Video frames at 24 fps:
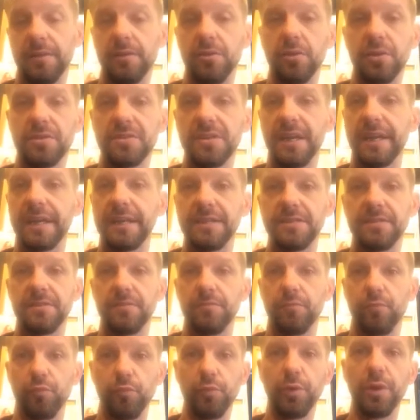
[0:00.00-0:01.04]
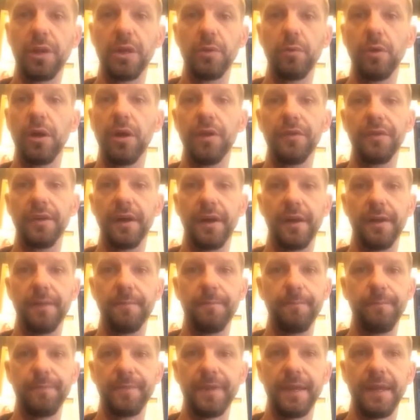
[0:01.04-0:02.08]
It looks like it's really well done,
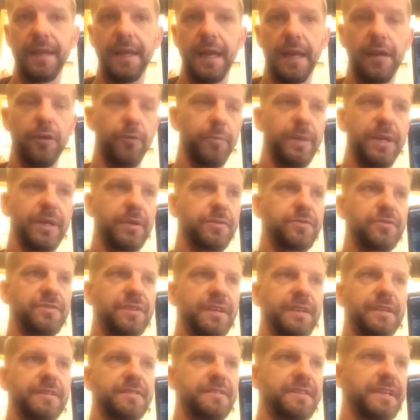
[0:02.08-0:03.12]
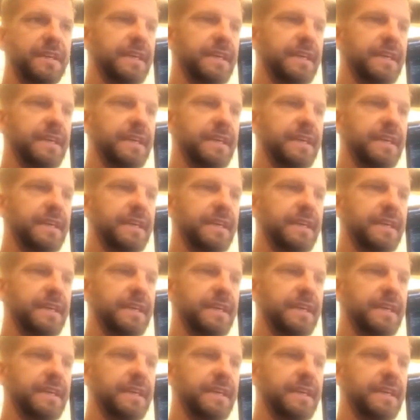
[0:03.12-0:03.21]
and it'll be interesting to